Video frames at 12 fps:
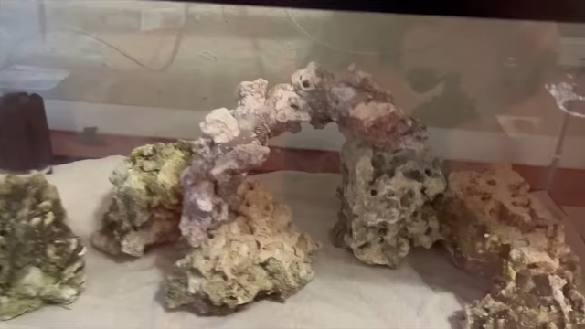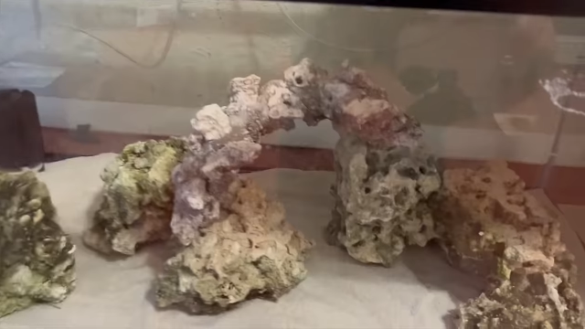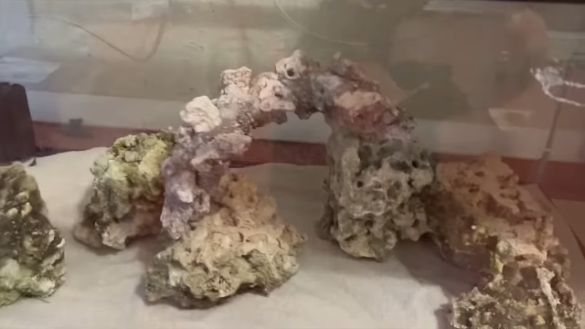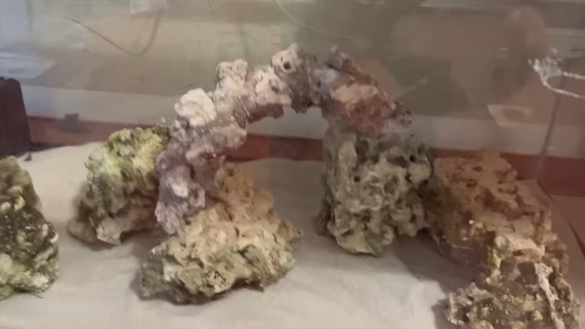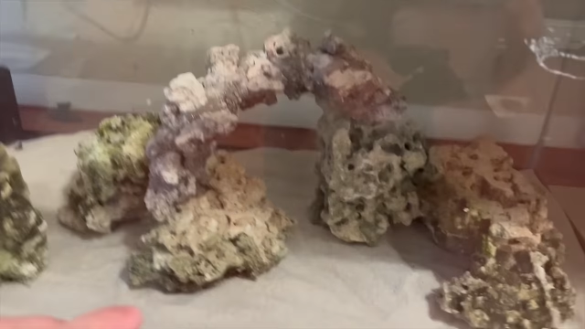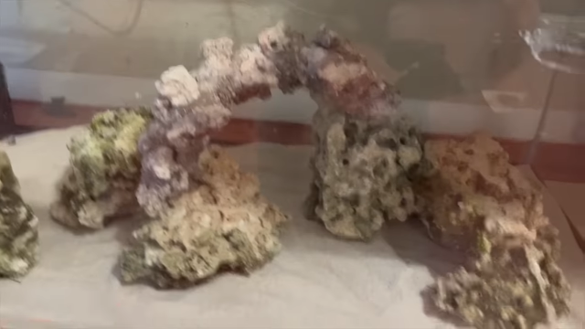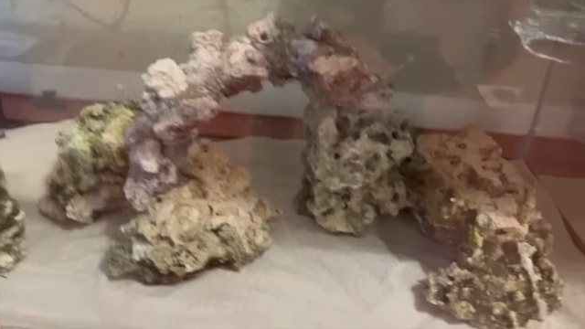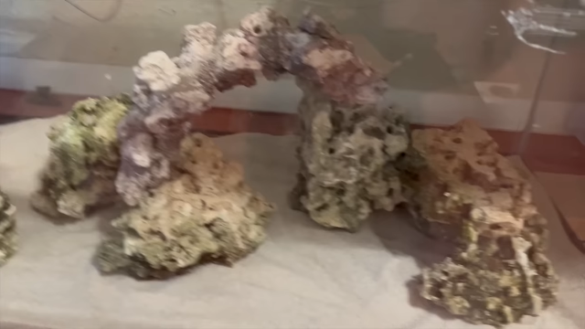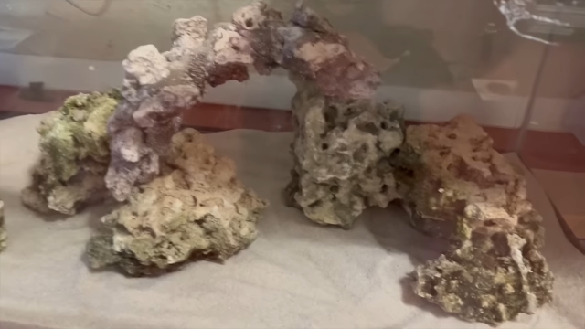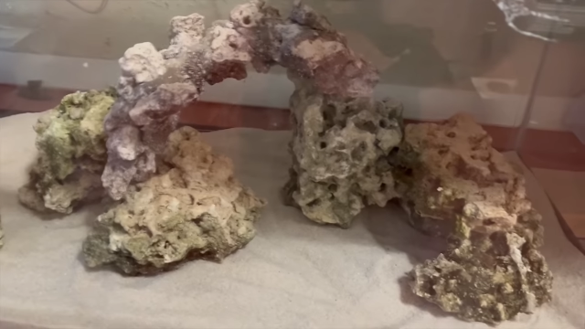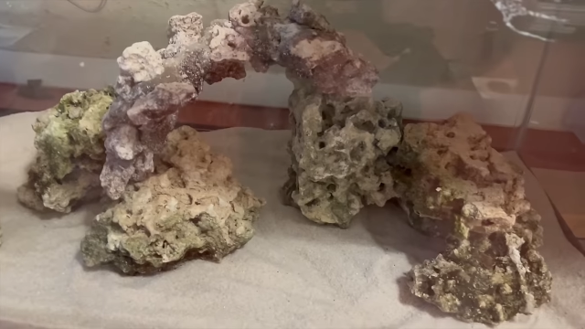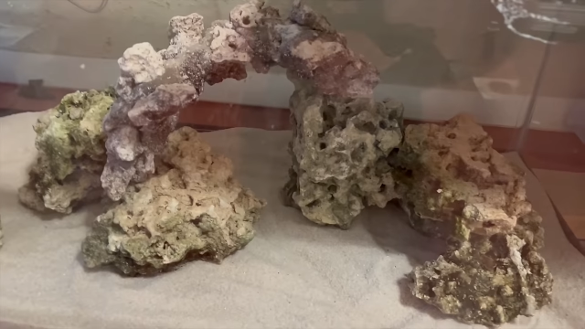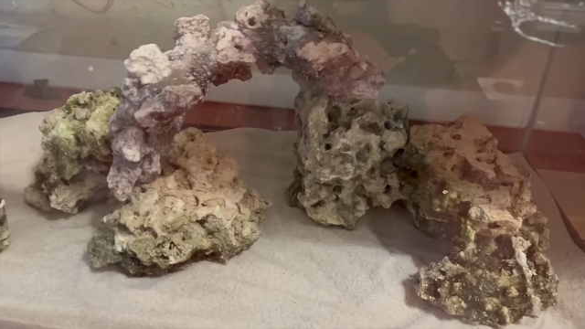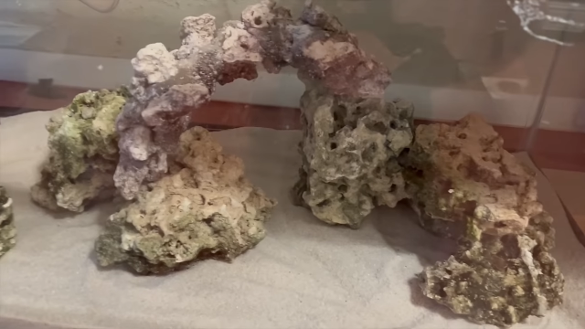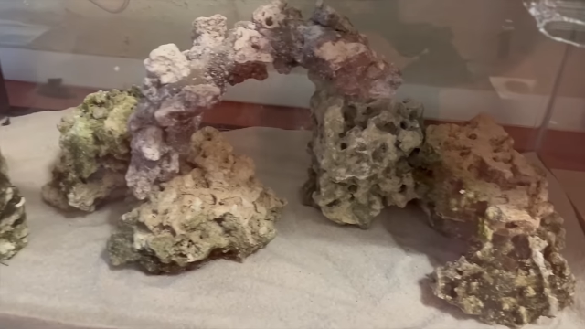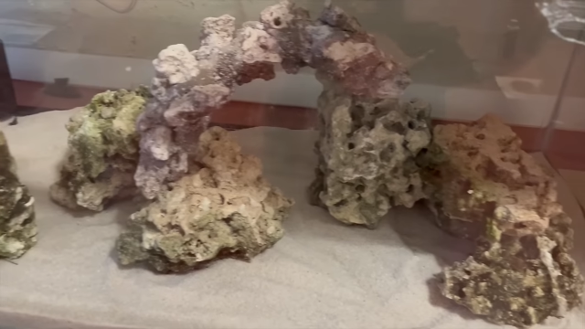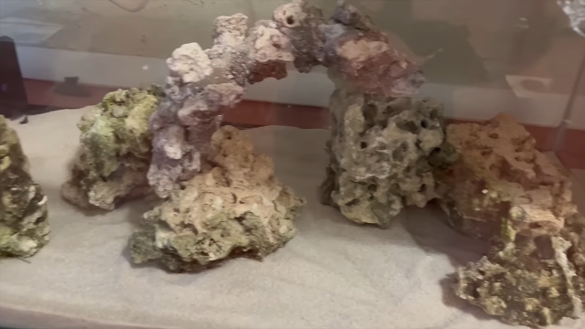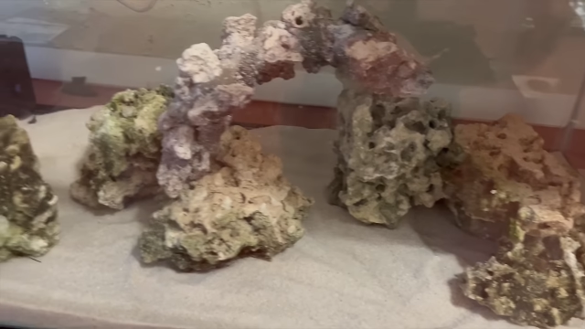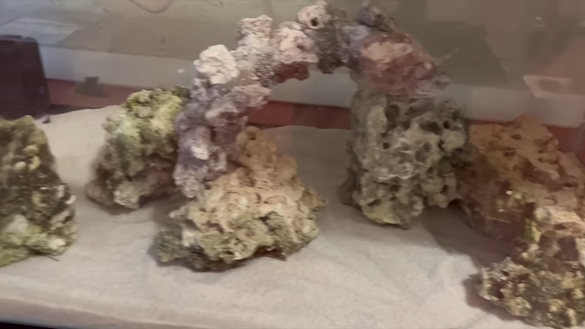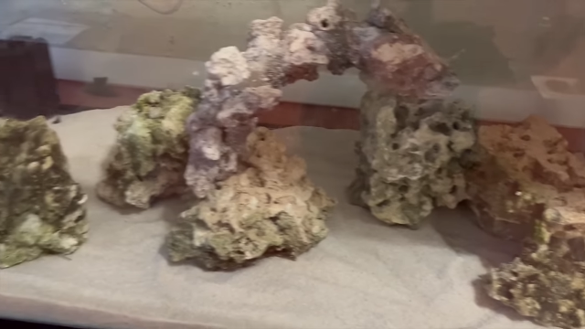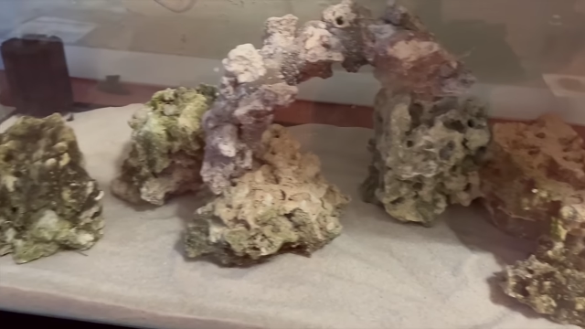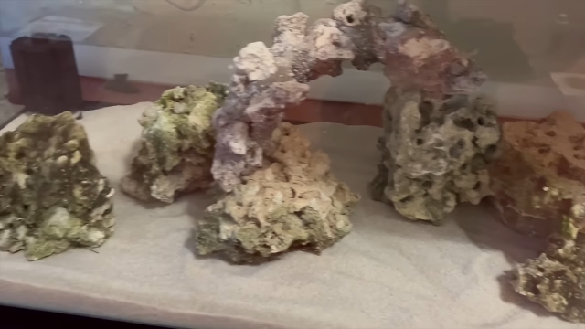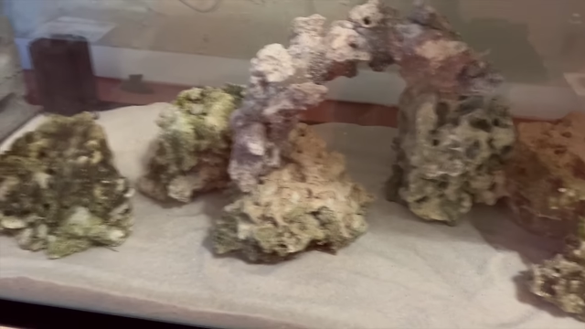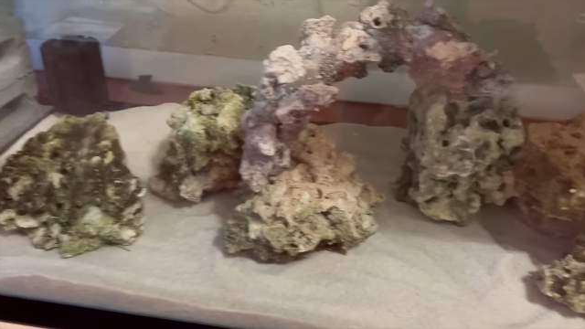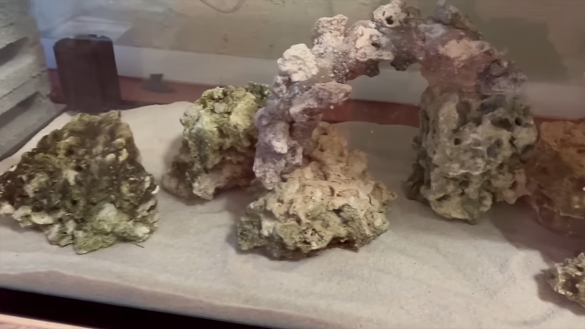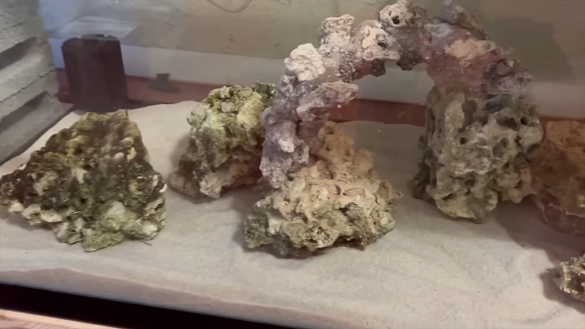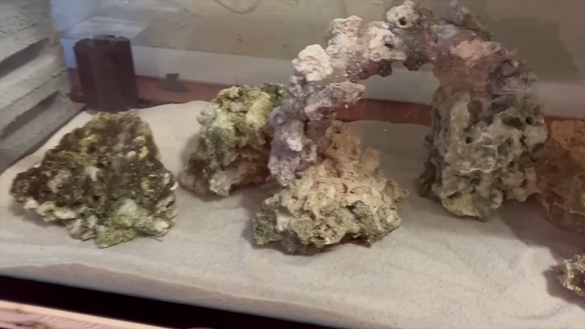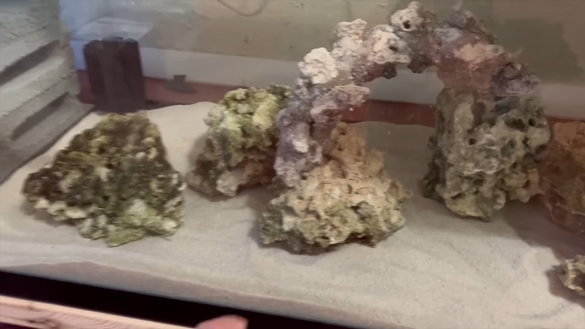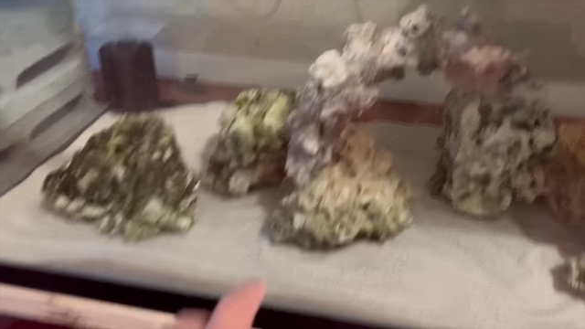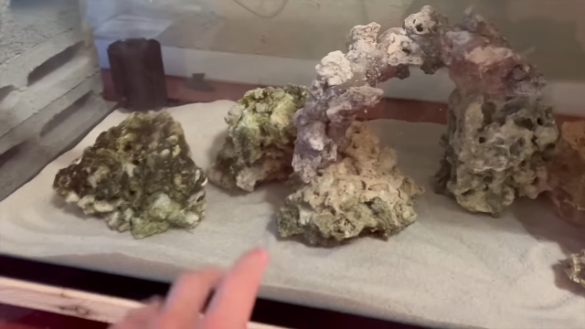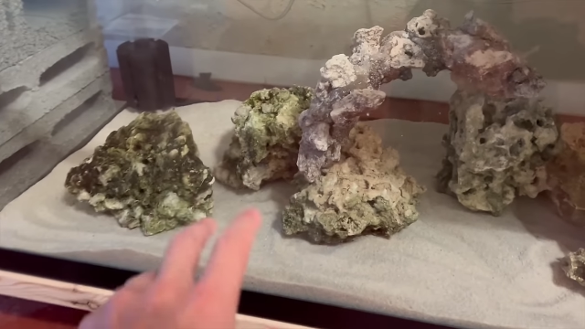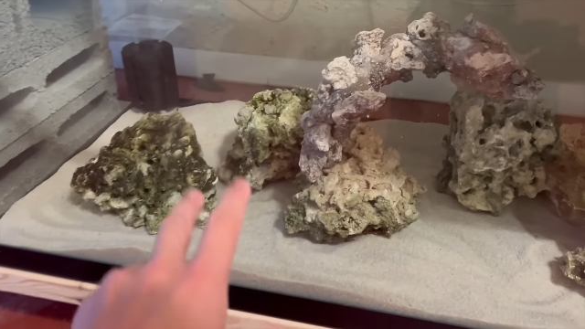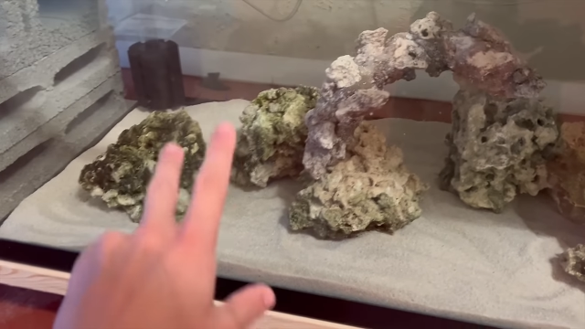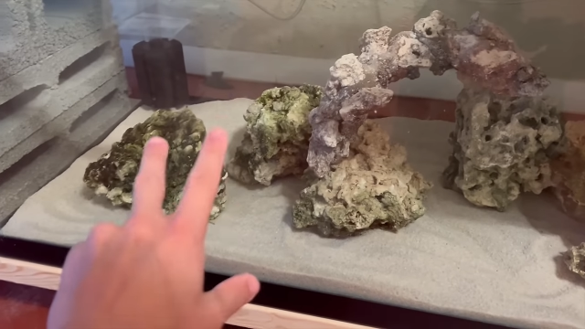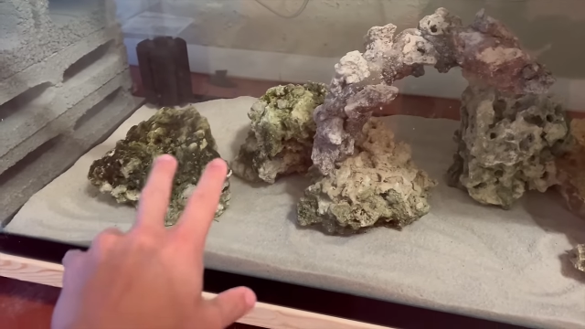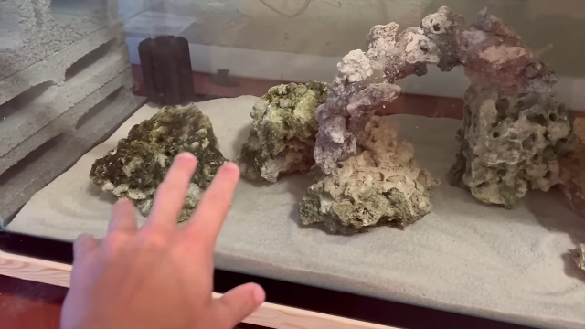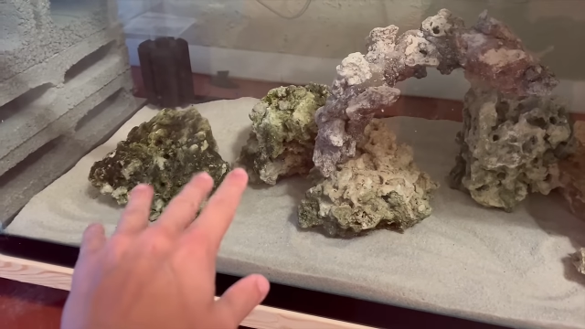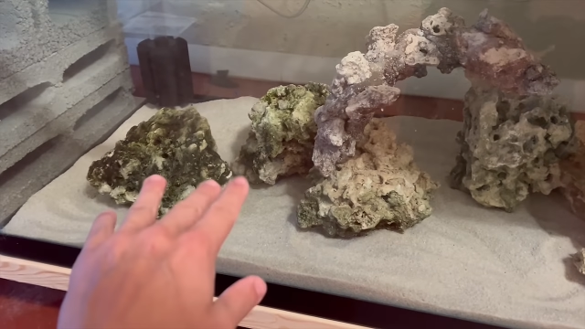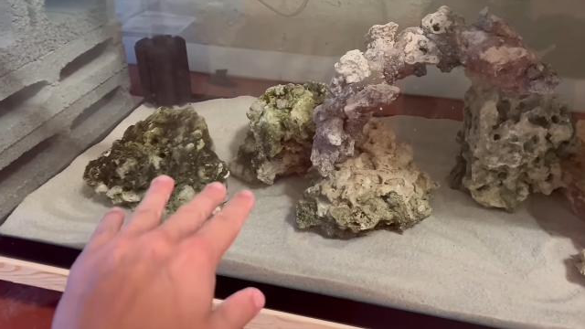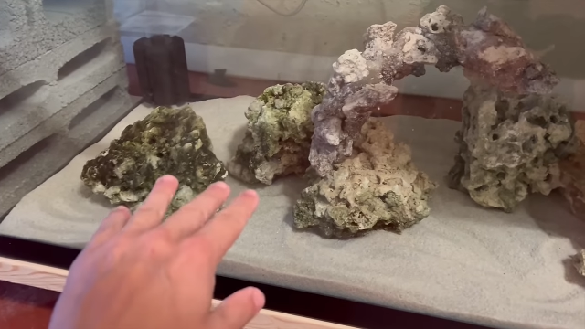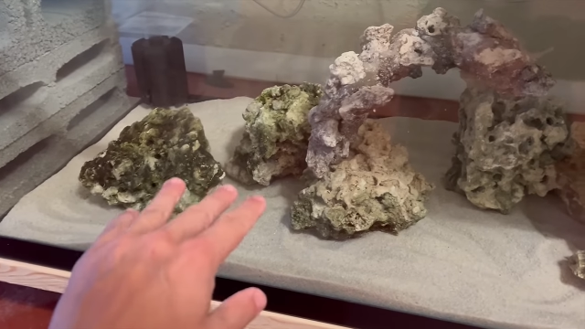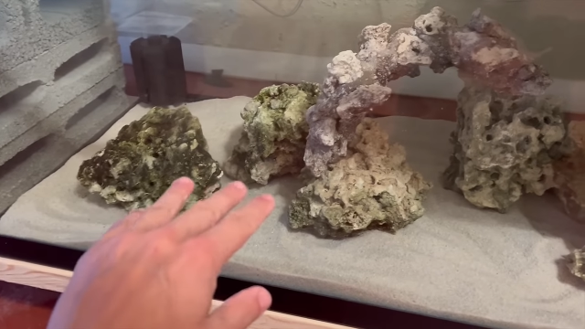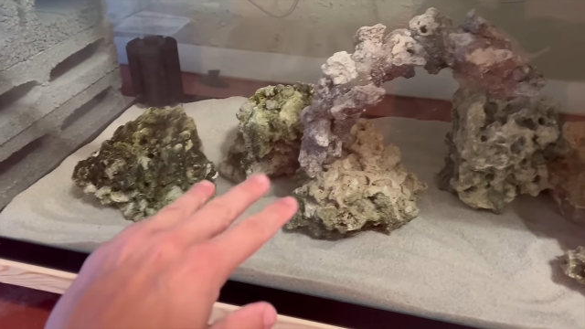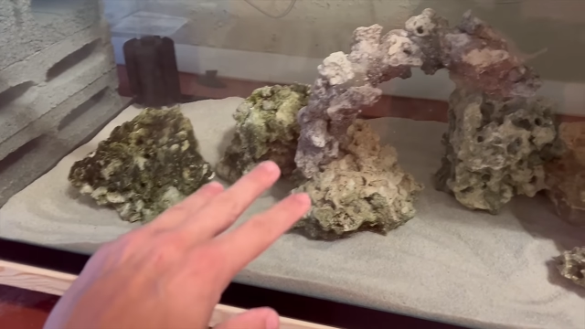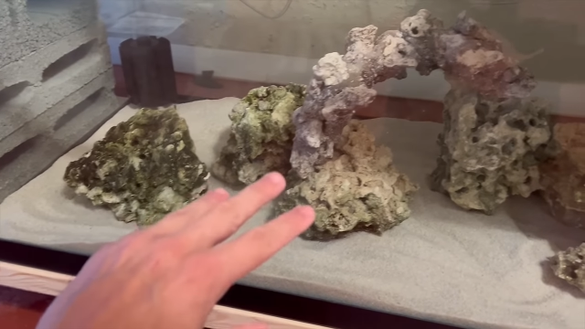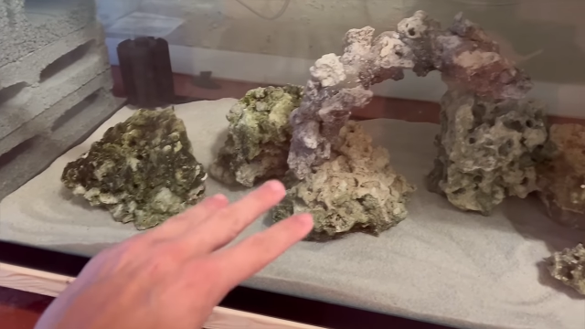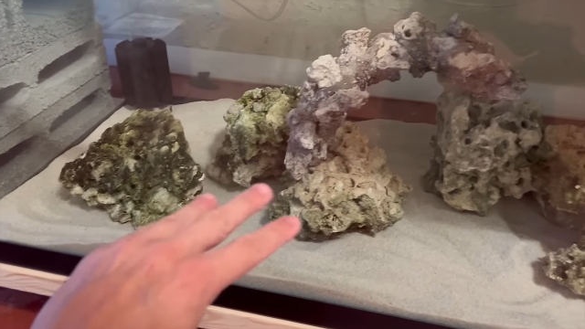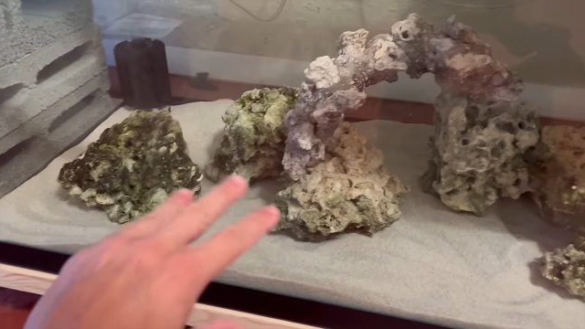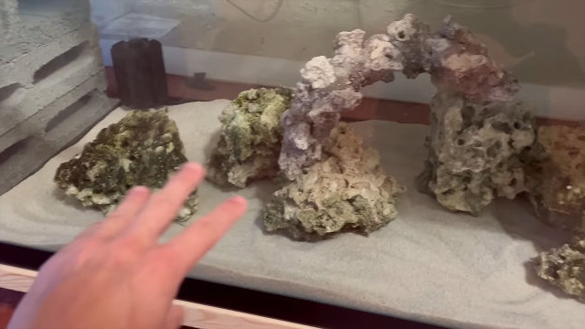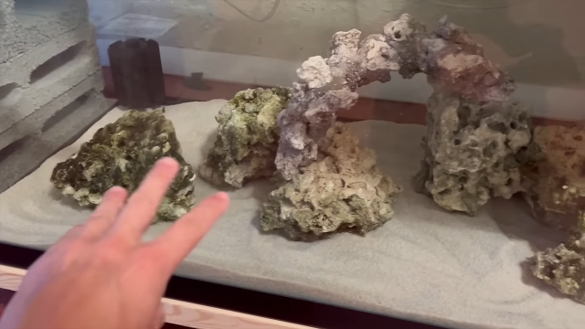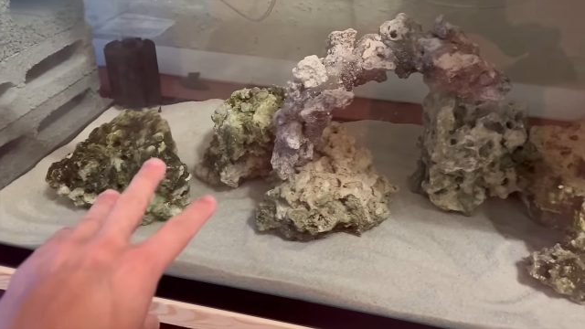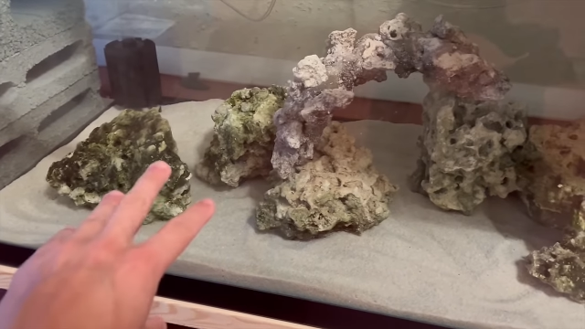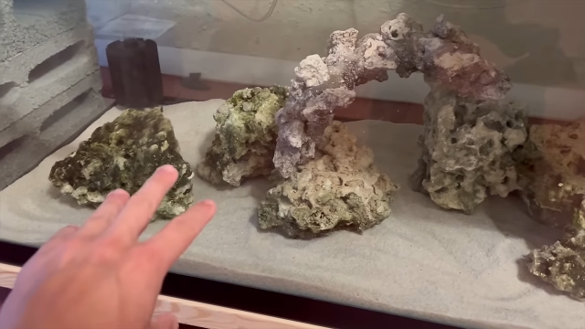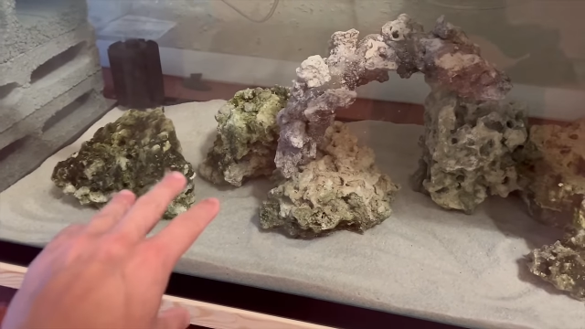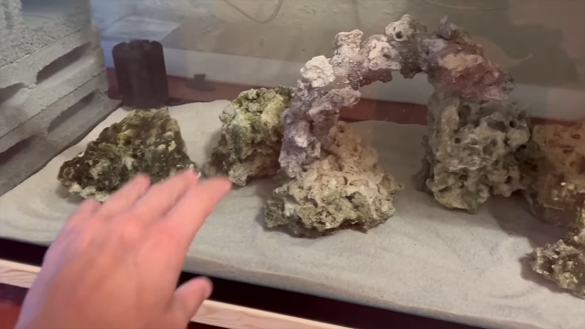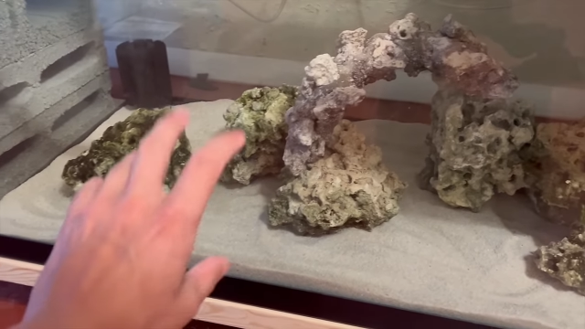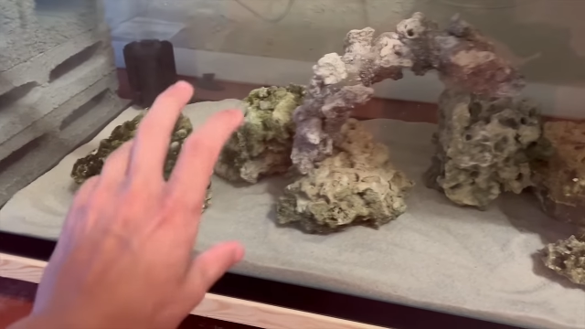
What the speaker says: [unreadable: no face in view]